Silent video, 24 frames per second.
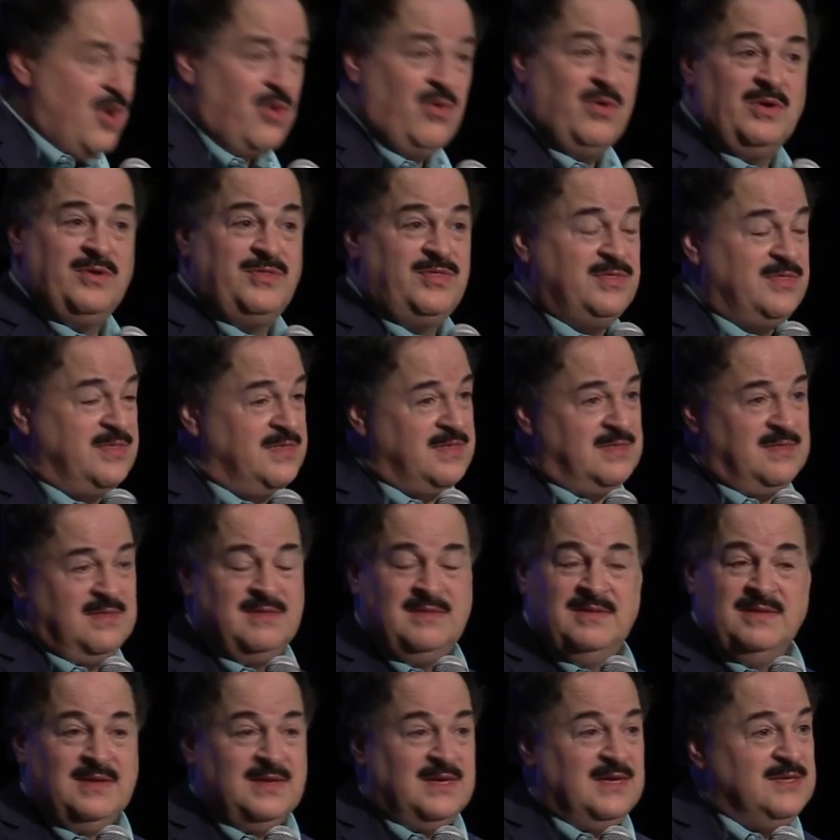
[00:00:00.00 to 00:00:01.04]
don't,
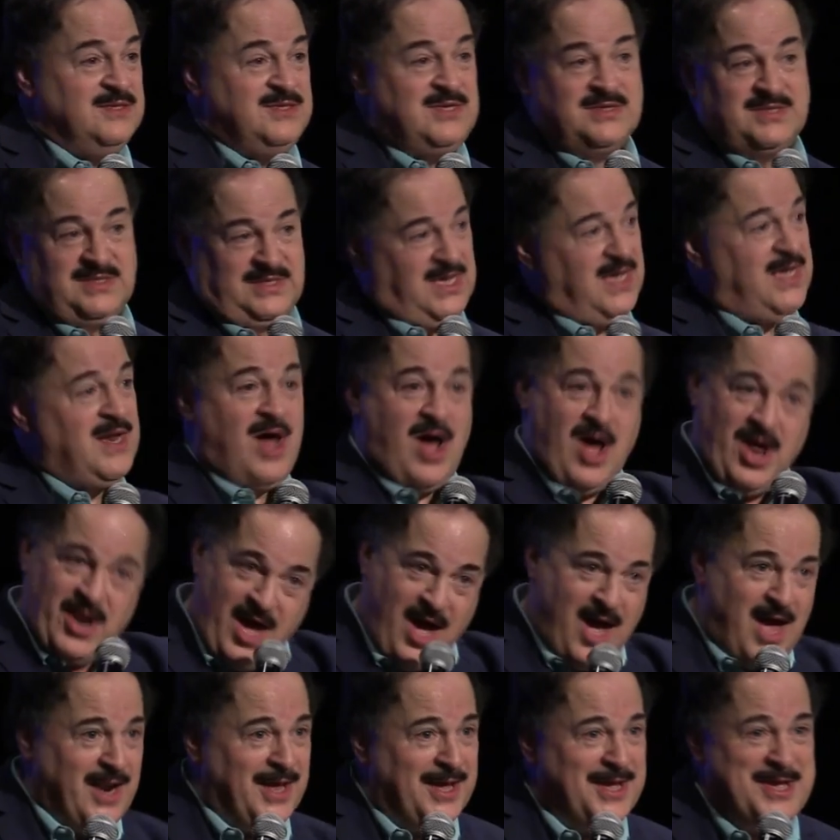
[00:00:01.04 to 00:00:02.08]
just get on
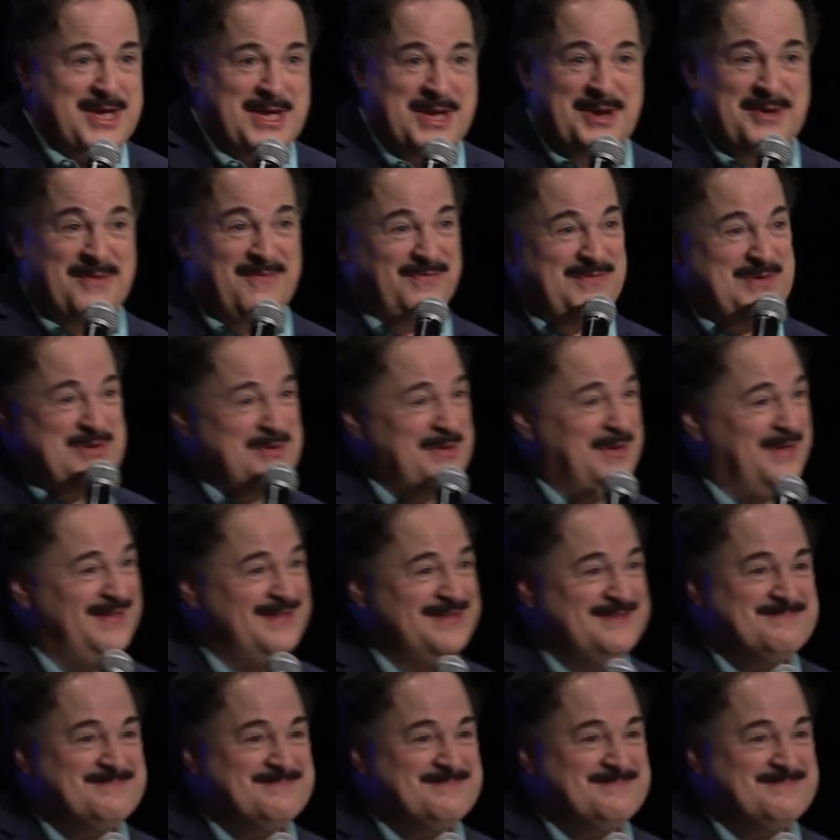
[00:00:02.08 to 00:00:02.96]
out of here. If you,